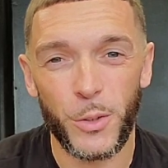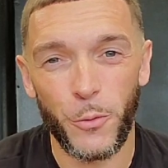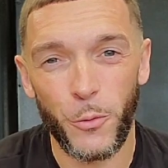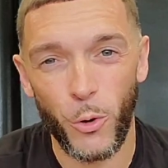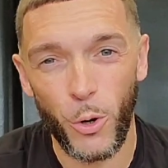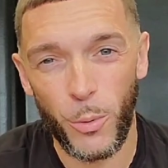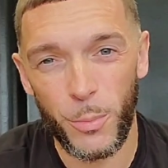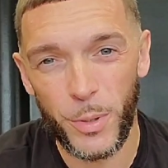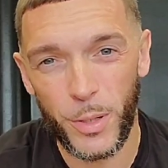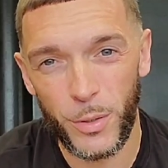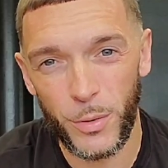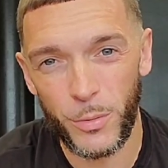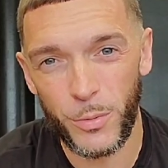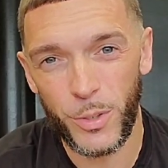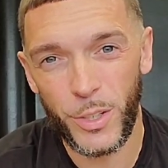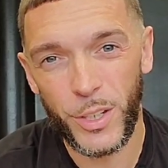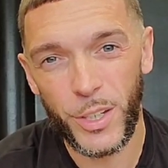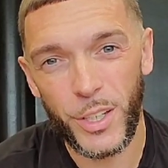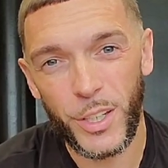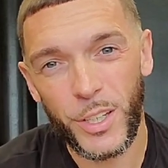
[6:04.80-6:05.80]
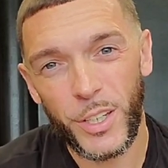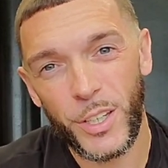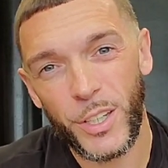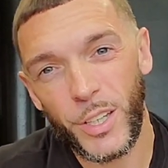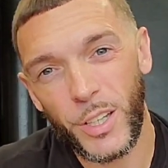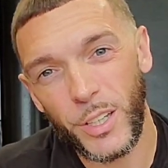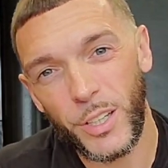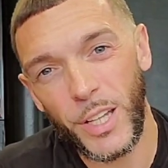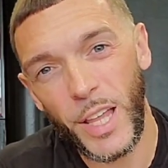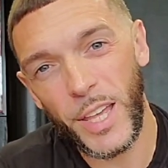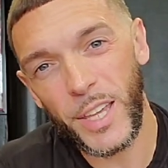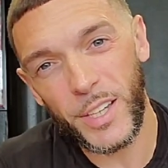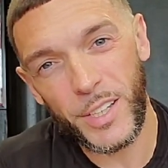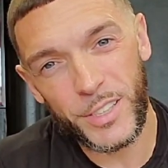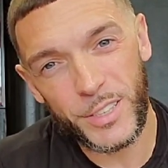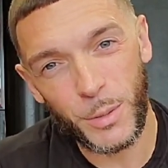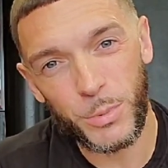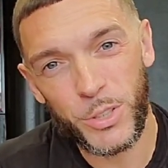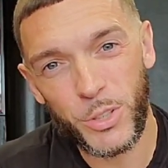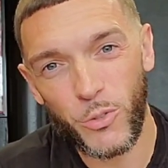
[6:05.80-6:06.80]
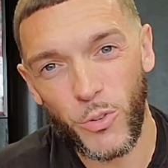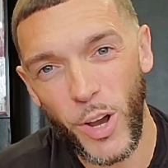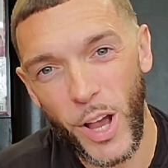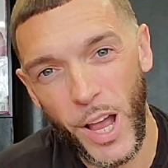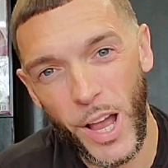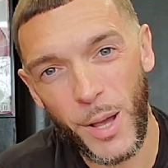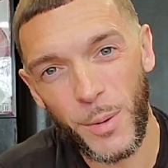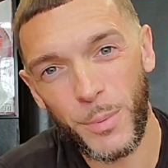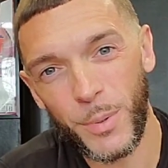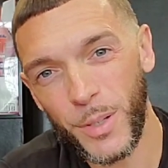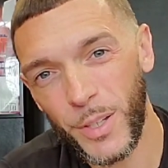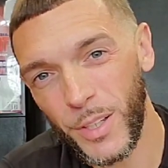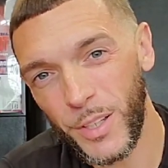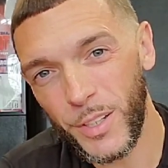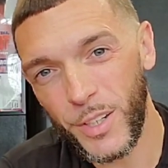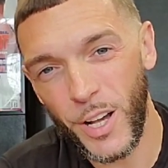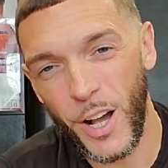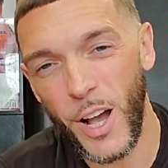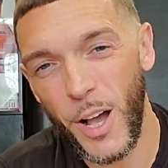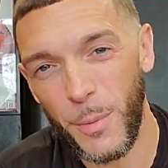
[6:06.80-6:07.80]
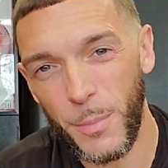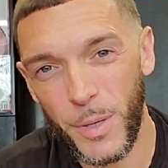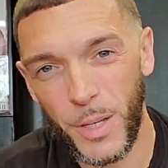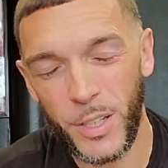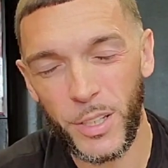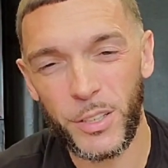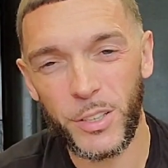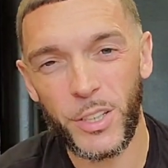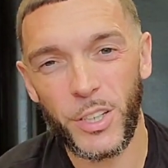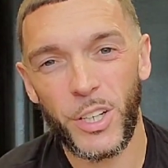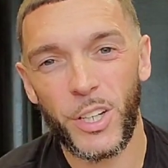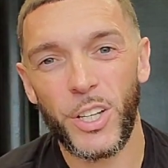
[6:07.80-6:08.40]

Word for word: informative. Like, subscribe, comment,